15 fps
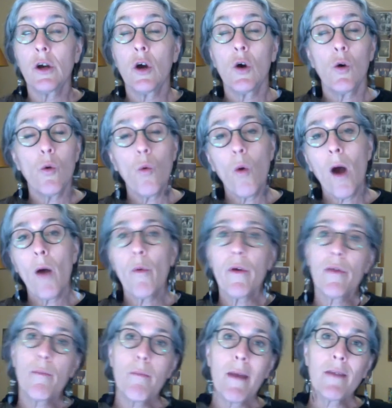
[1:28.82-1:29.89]
What
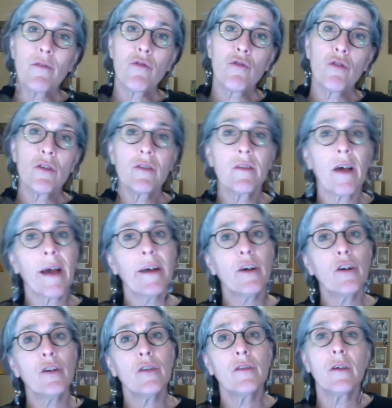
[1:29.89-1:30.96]
with menstrual
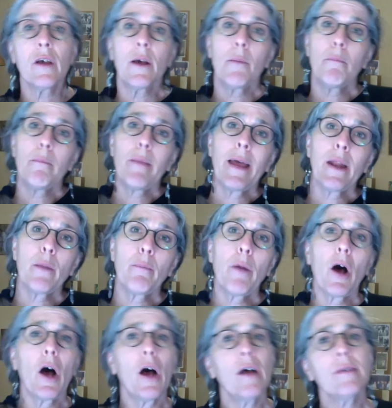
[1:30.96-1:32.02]
cycles,
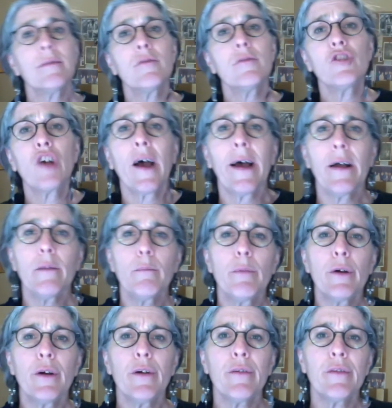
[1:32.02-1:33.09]
menopause,
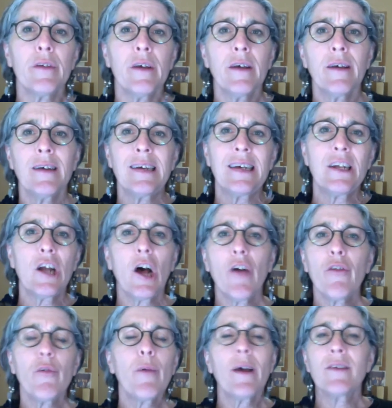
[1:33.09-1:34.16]
childbirth, and all the
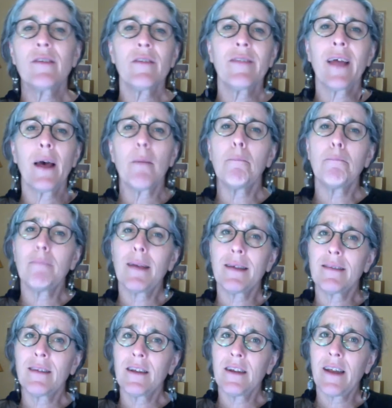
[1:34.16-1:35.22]
rest of that
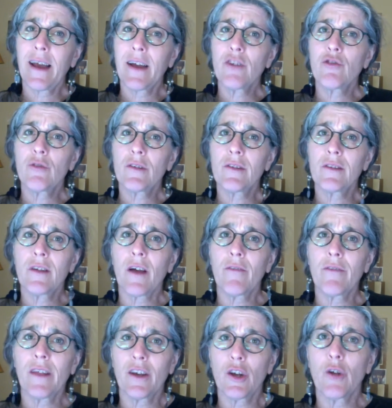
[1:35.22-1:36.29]
messy natural stuff
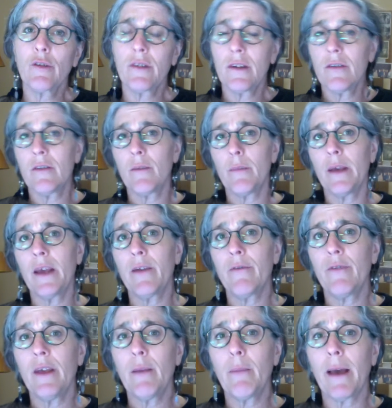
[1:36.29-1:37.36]
that goes into being
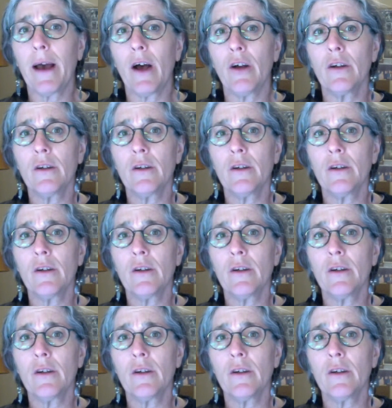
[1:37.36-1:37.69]
female.